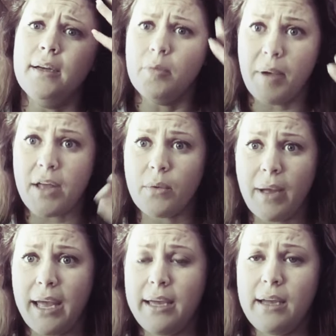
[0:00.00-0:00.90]
By the
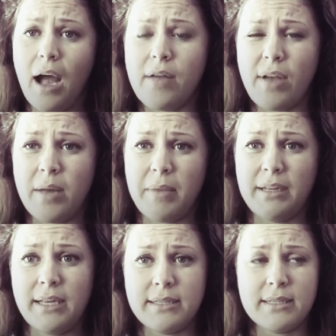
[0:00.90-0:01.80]
way, I've had my
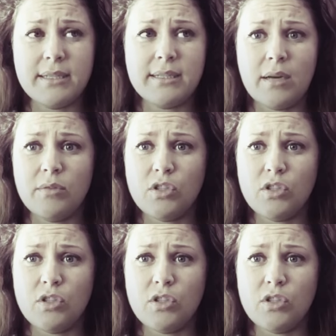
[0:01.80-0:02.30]
license since I was